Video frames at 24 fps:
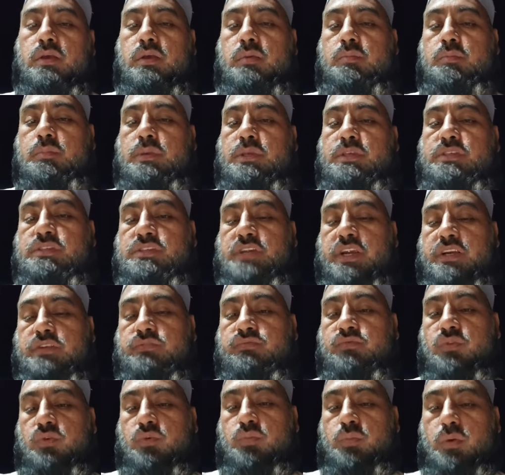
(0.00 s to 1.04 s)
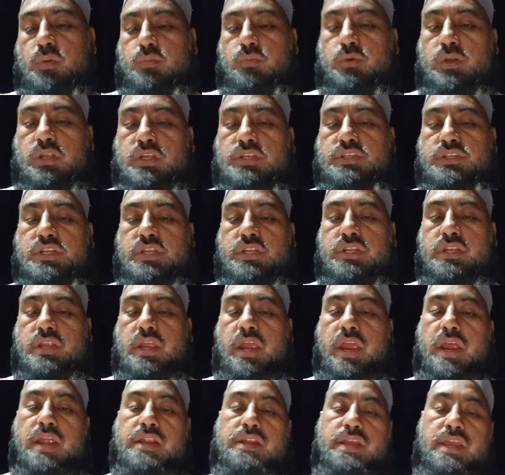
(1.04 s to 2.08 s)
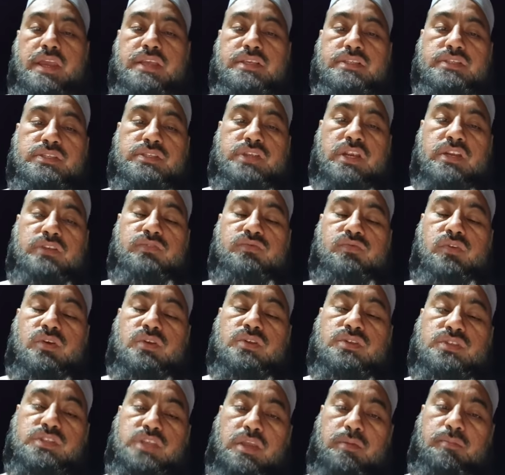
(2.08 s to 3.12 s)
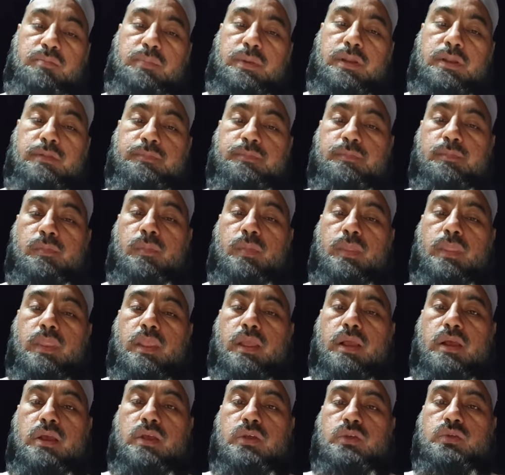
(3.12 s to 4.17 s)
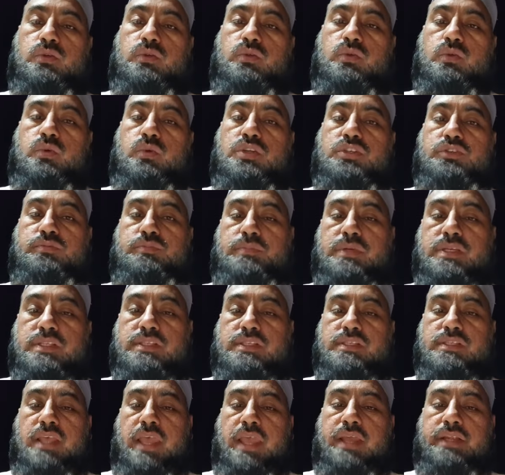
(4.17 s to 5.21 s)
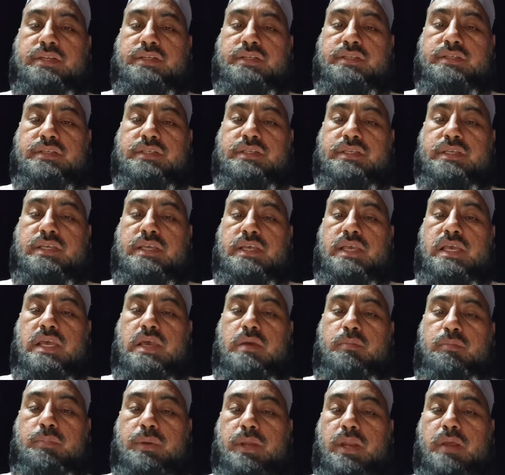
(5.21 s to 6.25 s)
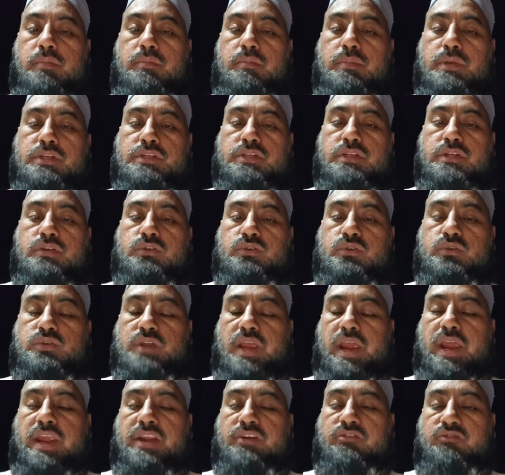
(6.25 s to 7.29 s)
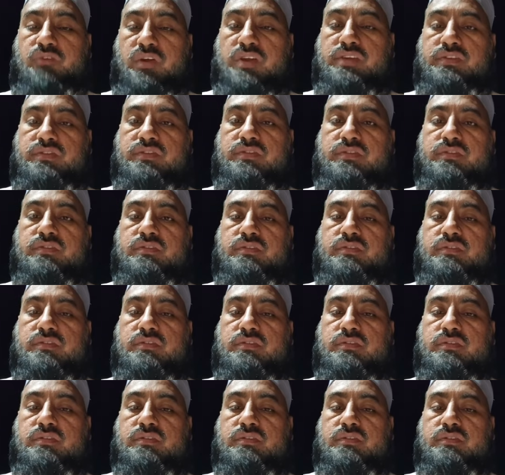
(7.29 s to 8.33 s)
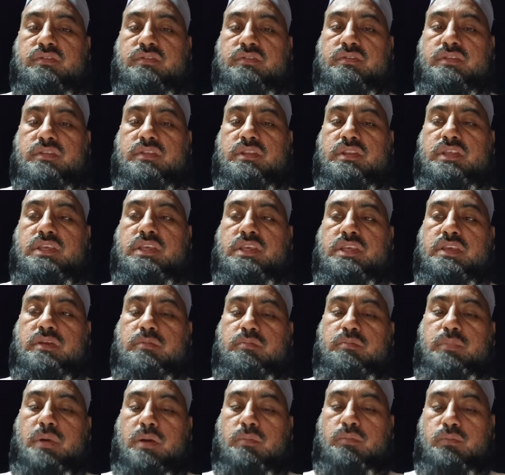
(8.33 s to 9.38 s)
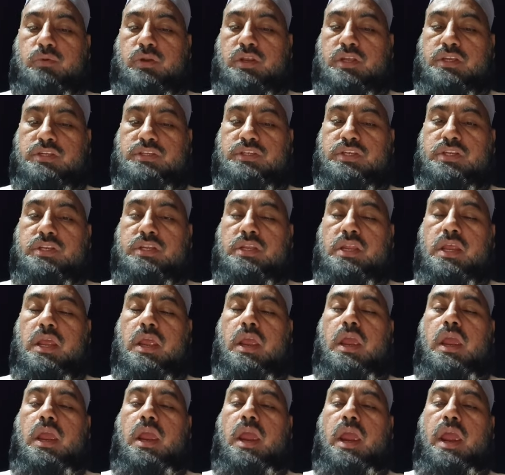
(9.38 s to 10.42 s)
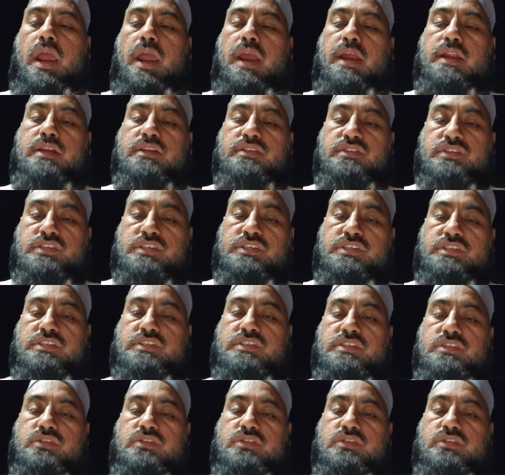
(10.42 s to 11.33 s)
P stands for population and S stands for sample. So it means that parameter should address the population and statistic